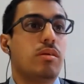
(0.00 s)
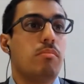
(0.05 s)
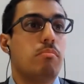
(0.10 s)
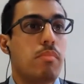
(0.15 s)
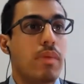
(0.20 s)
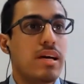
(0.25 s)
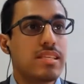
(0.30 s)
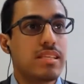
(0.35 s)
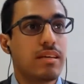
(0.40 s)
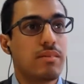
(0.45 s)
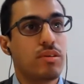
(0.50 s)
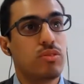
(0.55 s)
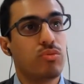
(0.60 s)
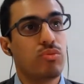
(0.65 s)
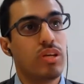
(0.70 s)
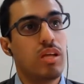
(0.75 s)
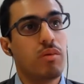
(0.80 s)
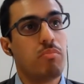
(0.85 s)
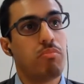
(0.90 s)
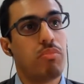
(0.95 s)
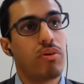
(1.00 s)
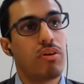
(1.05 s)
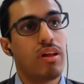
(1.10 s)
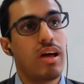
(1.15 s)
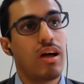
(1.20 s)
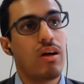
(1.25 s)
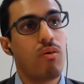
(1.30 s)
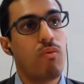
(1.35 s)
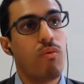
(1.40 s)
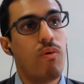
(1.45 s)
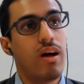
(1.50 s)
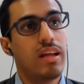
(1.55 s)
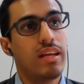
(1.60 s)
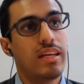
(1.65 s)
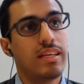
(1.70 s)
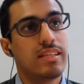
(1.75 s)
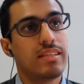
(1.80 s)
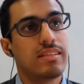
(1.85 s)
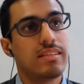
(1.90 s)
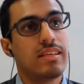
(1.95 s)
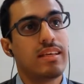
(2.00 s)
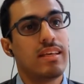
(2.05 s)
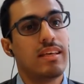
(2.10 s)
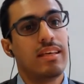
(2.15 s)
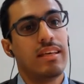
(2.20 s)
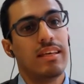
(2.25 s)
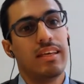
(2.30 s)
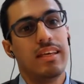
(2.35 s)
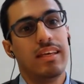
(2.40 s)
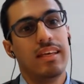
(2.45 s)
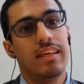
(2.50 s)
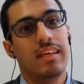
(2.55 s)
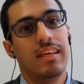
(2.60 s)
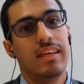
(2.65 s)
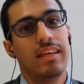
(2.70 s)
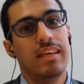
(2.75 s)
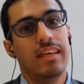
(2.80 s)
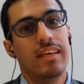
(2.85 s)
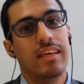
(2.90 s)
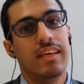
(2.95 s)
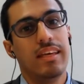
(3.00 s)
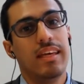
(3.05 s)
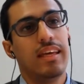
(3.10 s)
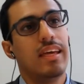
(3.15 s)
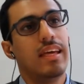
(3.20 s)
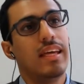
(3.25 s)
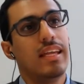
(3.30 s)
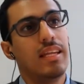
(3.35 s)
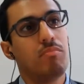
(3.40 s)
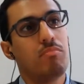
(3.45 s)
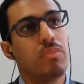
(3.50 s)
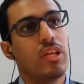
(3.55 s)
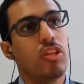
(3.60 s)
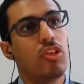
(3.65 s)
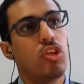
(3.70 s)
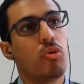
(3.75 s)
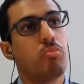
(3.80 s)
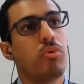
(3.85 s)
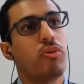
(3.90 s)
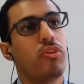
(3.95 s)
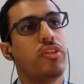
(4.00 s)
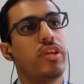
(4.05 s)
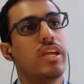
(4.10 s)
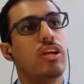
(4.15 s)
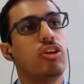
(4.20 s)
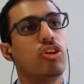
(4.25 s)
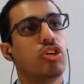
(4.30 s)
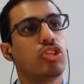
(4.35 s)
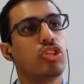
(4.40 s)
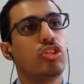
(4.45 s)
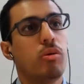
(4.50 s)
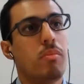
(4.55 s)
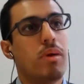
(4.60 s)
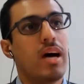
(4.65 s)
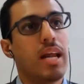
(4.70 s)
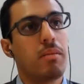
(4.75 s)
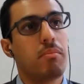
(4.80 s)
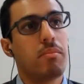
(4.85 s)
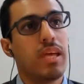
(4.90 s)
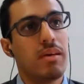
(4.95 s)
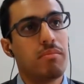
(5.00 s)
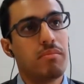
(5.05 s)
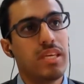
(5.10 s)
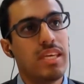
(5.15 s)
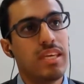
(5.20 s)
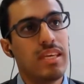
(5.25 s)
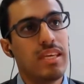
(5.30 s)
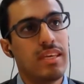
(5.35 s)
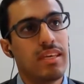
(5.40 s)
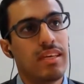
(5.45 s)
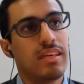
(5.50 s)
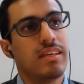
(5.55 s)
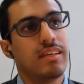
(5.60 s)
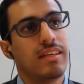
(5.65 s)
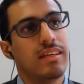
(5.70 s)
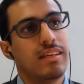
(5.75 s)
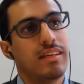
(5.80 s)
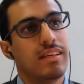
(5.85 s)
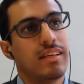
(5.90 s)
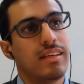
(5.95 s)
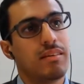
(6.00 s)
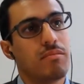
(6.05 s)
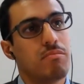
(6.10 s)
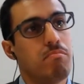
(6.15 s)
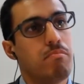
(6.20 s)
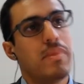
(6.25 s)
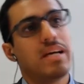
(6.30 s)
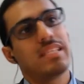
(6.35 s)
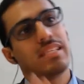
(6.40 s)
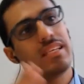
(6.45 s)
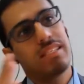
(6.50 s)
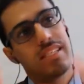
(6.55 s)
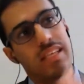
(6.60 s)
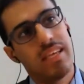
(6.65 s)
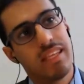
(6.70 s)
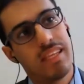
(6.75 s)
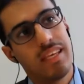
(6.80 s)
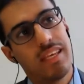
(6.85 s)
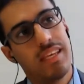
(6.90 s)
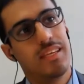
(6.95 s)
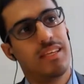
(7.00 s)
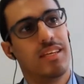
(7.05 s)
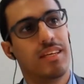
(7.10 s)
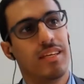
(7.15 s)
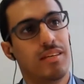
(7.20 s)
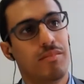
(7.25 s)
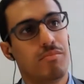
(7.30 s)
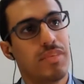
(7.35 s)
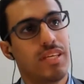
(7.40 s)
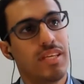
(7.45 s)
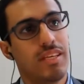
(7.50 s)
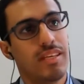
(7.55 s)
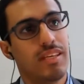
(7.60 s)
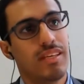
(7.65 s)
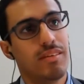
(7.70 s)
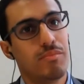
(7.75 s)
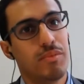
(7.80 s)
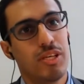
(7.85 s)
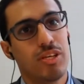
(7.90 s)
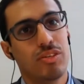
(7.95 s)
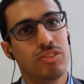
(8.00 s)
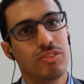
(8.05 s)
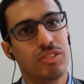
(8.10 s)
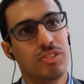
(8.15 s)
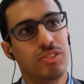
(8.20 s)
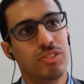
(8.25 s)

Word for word: So I'm going to rule out the most usual reasons for which the employer may not hire me beyond